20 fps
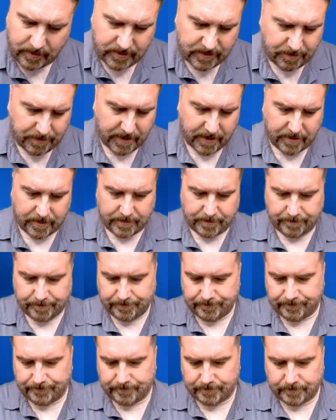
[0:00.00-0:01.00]
Spider
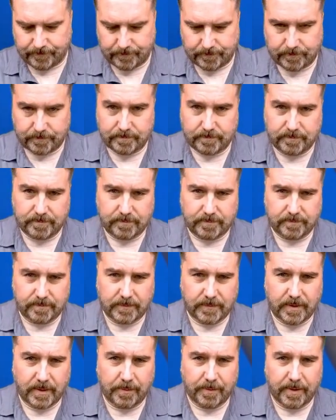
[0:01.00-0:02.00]

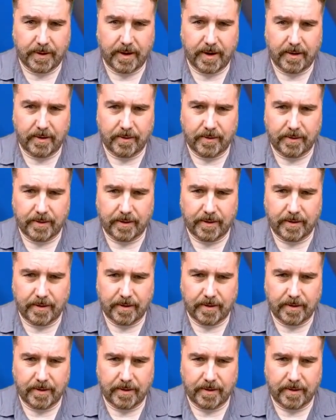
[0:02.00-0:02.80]
that we got earlier.